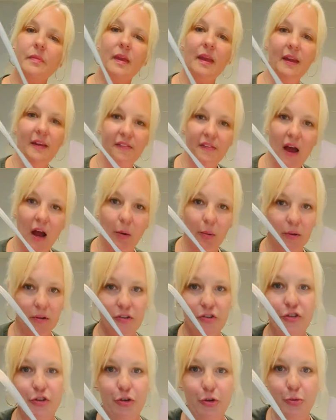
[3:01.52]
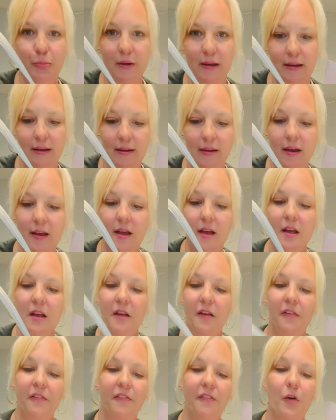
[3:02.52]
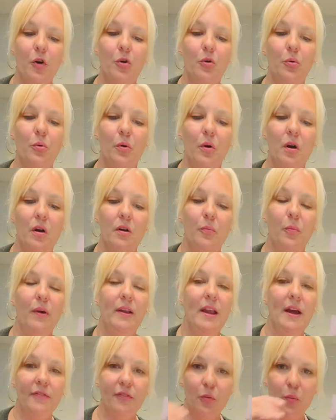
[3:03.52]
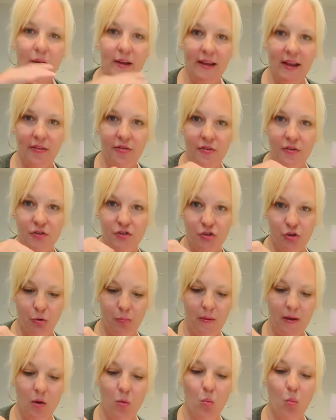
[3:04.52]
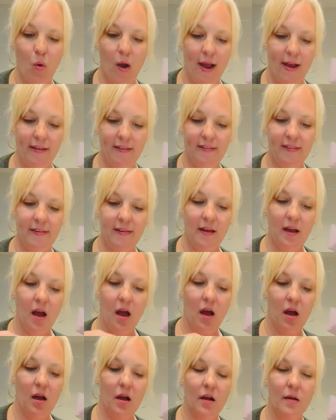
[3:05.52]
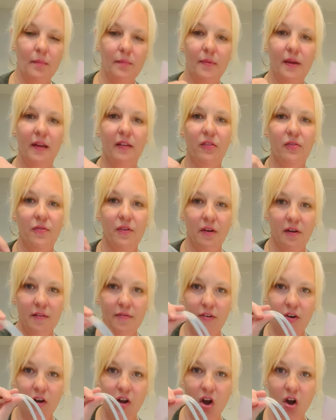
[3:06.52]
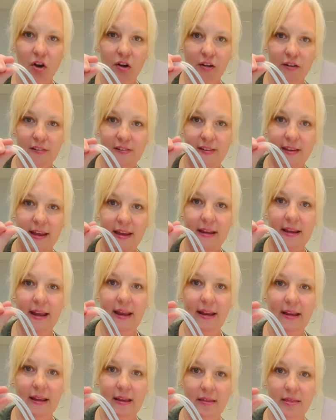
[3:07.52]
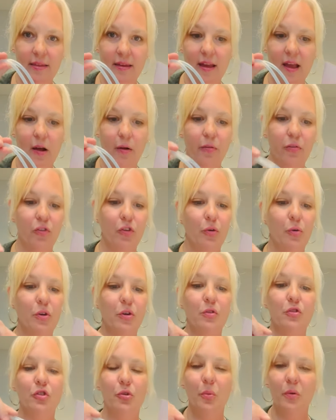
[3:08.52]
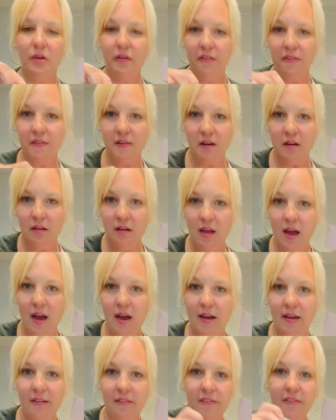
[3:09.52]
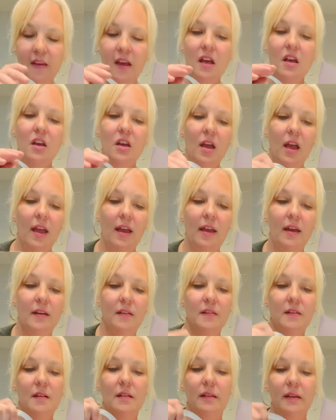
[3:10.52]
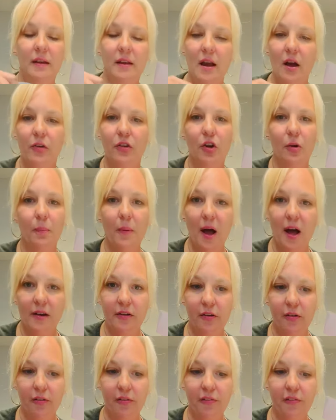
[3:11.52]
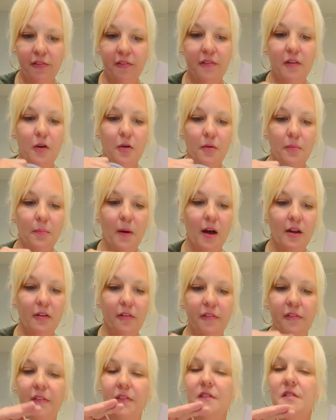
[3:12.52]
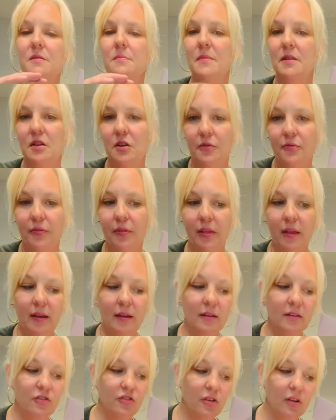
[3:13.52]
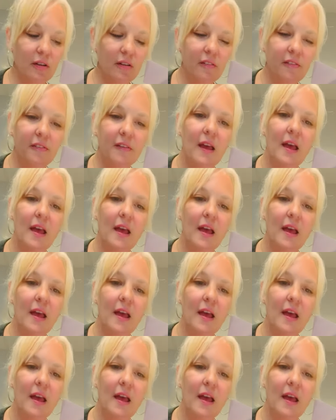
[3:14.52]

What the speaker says: is our tubing. So we never want to get the tubing wet. It's very, very hard to get anything out. So you do want to sterilize and clean out your bottles, your bottle system and your flanges,